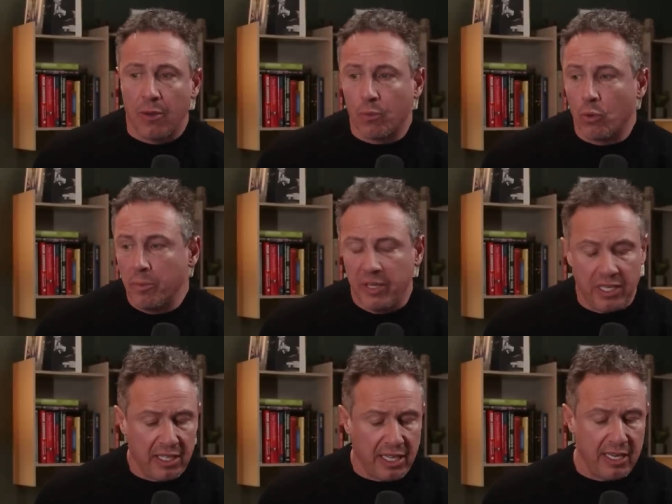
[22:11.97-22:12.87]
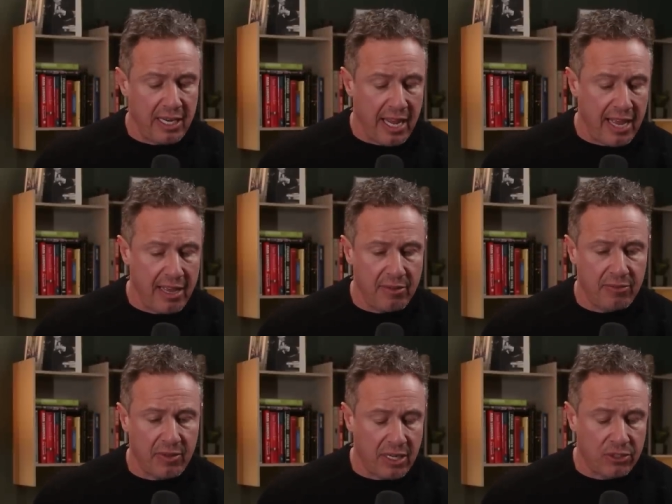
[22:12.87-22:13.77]
woman can
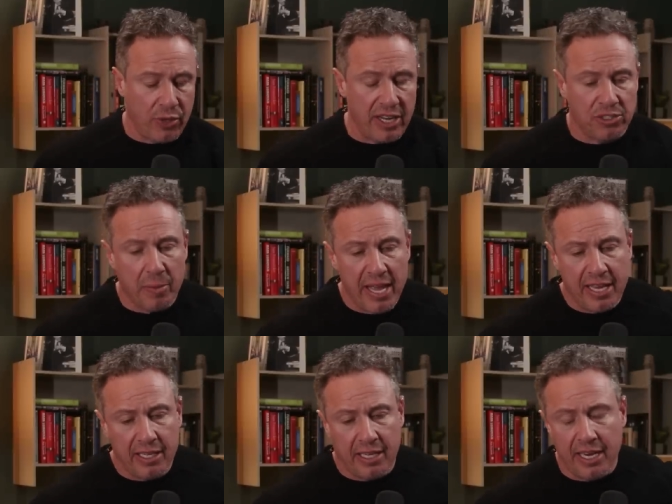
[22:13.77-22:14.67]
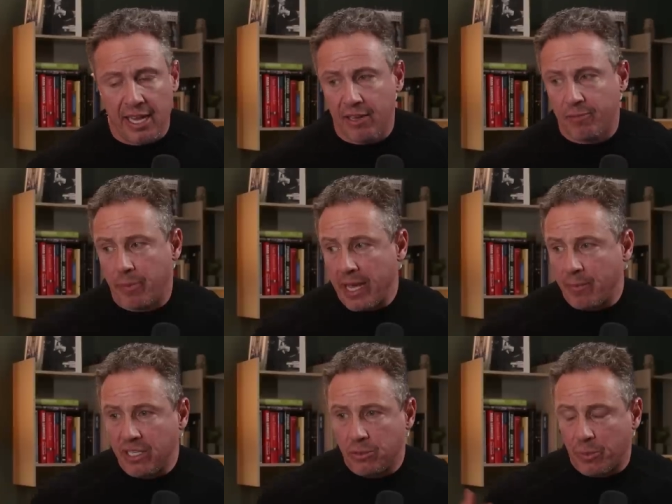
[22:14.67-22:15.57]
have, a trans man can have
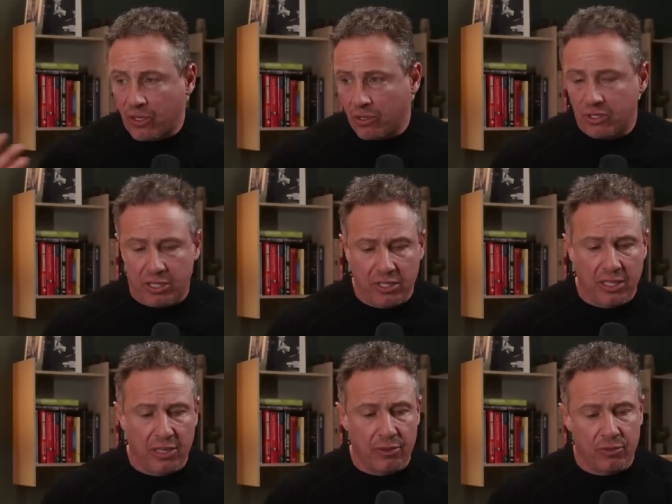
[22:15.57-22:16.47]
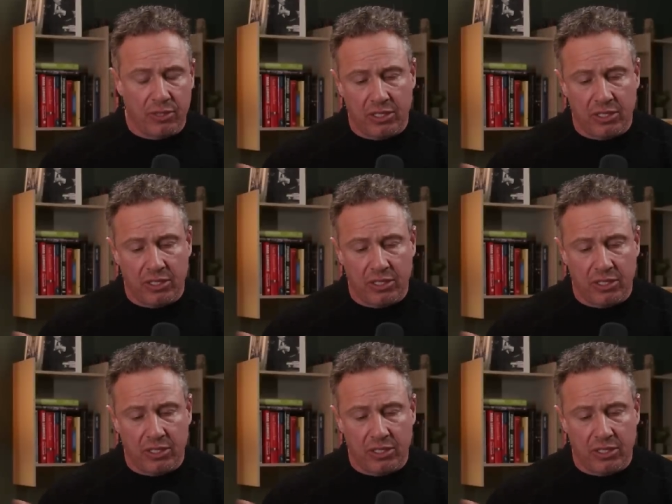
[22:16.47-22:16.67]
babies because, you know,